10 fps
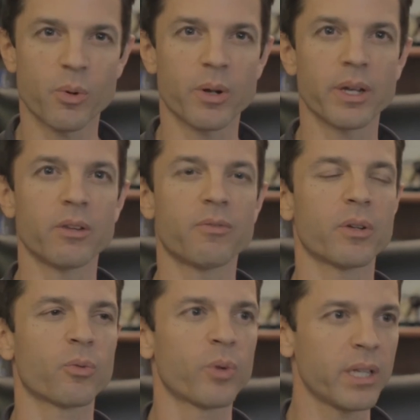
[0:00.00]
boy and you
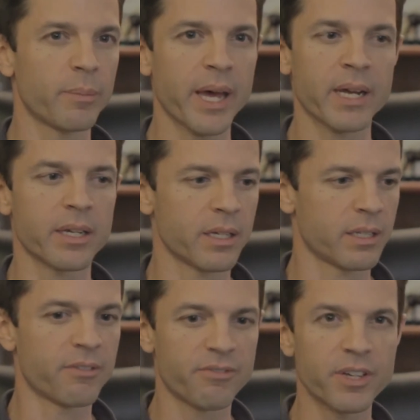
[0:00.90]
feel really bad
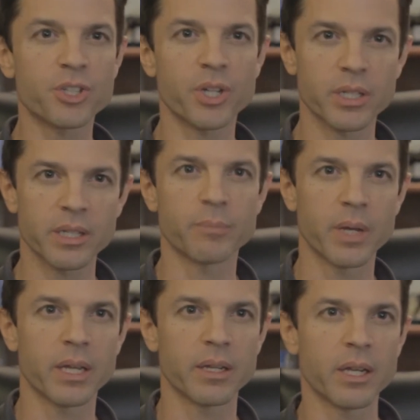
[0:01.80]
and deficient
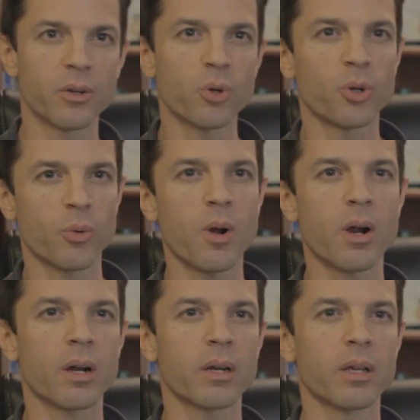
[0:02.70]
in who you
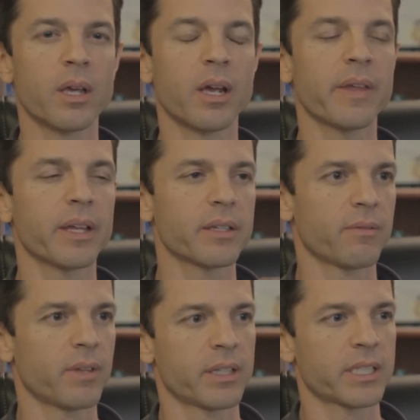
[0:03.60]
are, and that
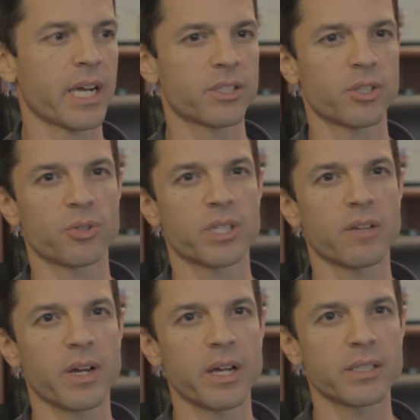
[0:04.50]
it ties to your
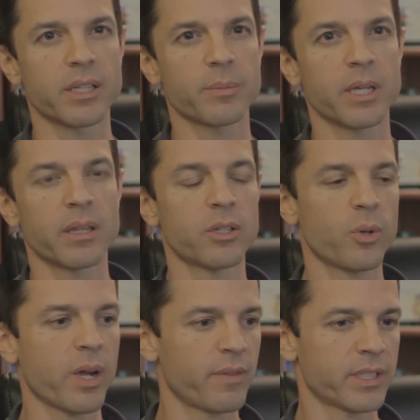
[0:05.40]
self-concept, and then you
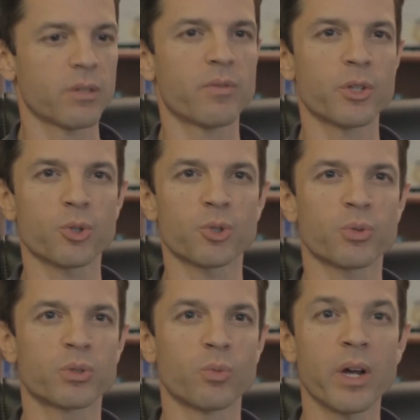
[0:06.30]
have these individuals
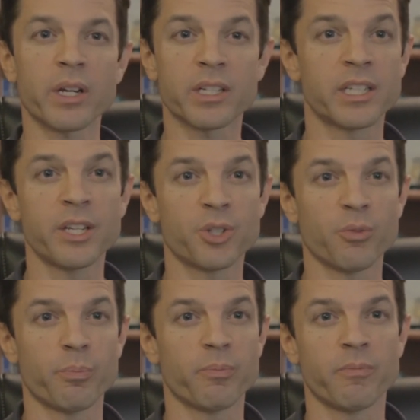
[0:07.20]
wanting to teach you